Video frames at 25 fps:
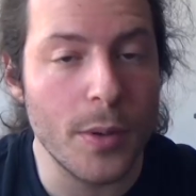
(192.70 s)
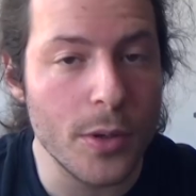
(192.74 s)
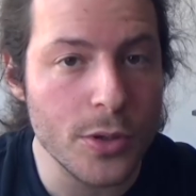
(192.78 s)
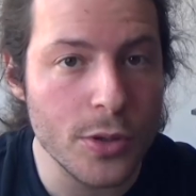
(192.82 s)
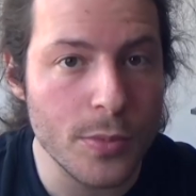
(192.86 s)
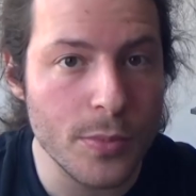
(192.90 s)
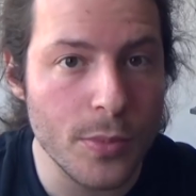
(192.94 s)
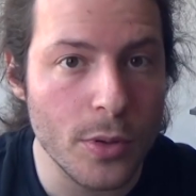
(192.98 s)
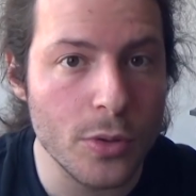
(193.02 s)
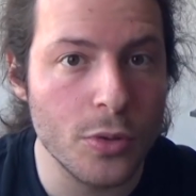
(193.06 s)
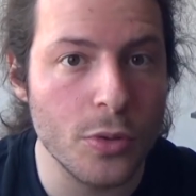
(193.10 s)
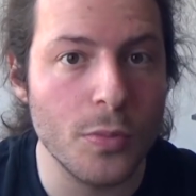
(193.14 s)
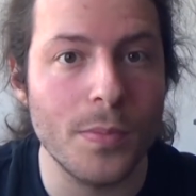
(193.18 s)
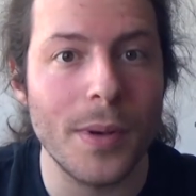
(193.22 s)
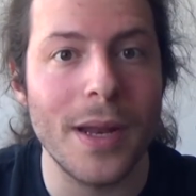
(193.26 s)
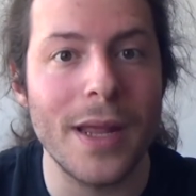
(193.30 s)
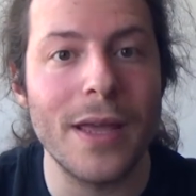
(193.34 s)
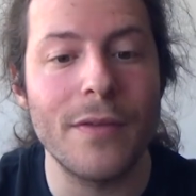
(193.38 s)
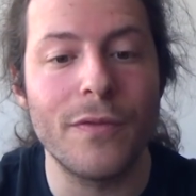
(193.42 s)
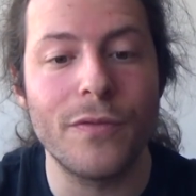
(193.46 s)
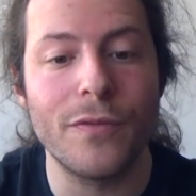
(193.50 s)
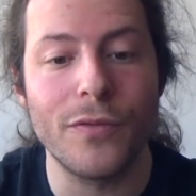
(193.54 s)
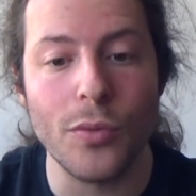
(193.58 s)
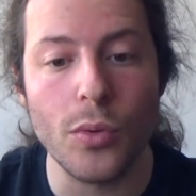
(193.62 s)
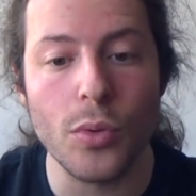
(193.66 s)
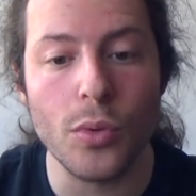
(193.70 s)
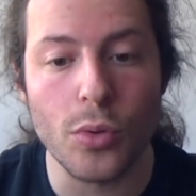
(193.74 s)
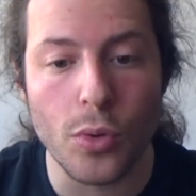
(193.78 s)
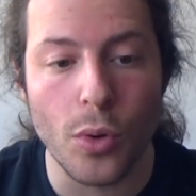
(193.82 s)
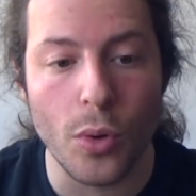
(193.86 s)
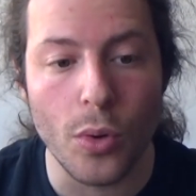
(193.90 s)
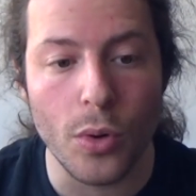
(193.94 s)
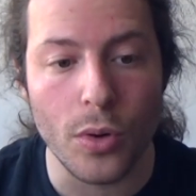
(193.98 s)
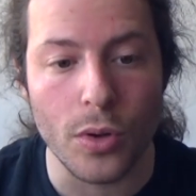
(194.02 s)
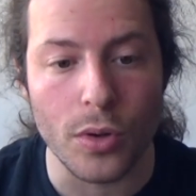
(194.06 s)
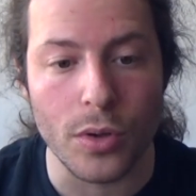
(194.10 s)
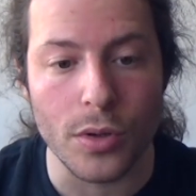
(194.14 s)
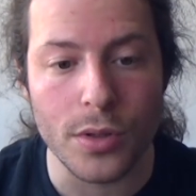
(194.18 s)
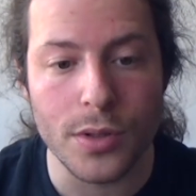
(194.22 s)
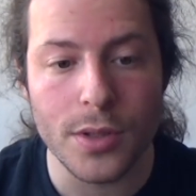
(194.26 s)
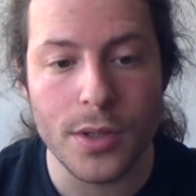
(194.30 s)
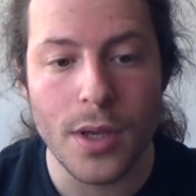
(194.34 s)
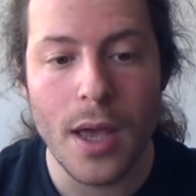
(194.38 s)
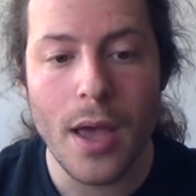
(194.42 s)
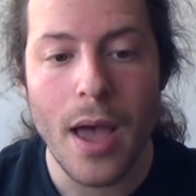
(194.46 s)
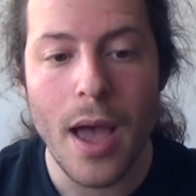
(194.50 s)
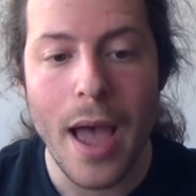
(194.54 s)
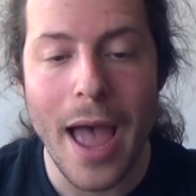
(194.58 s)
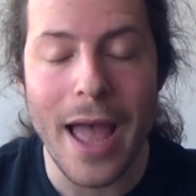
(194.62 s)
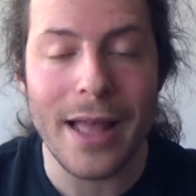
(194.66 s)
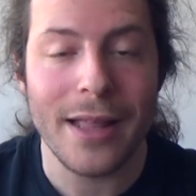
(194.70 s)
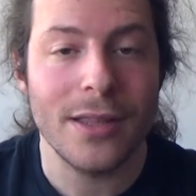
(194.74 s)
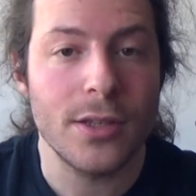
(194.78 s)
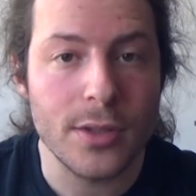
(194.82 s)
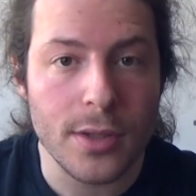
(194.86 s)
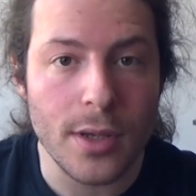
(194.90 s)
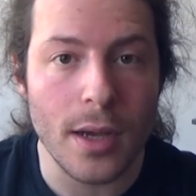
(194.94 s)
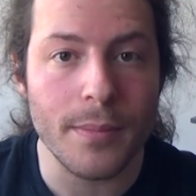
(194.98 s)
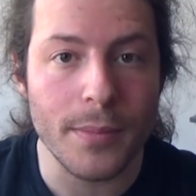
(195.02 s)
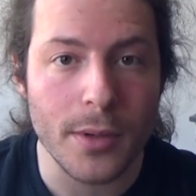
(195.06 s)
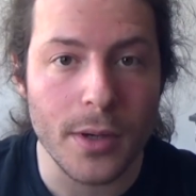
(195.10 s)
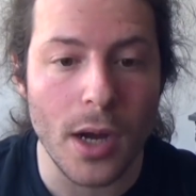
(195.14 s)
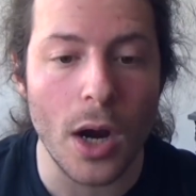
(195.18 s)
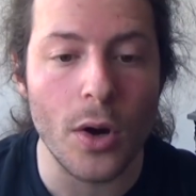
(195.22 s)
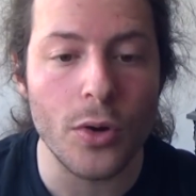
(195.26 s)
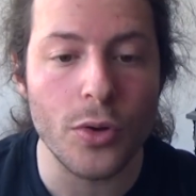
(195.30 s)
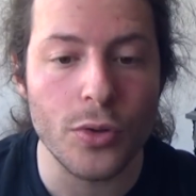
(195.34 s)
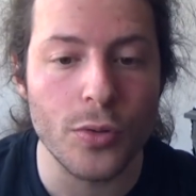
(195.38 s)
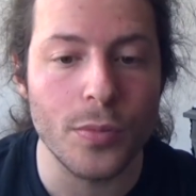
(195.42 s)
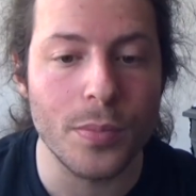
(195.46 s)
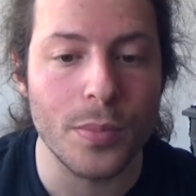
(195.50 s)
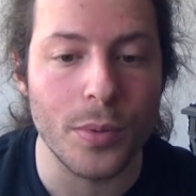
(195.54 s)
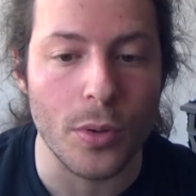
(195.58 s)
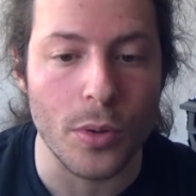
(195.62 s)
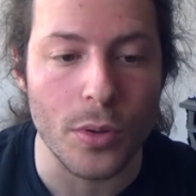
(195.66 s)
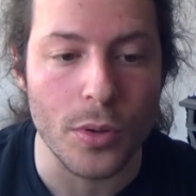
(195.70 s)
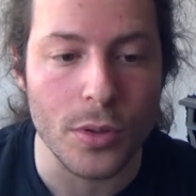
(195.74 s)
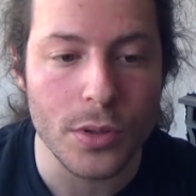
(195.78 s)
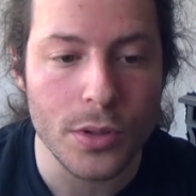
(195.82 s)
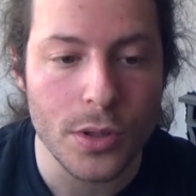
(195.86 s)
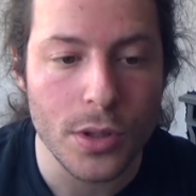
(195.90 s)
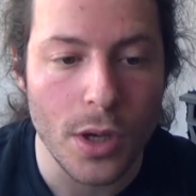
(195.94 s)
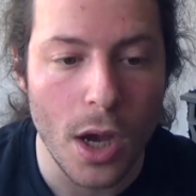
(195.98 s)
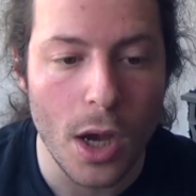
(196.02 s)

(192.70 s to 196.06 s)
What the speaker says: possible to play full chords and some counterpoint.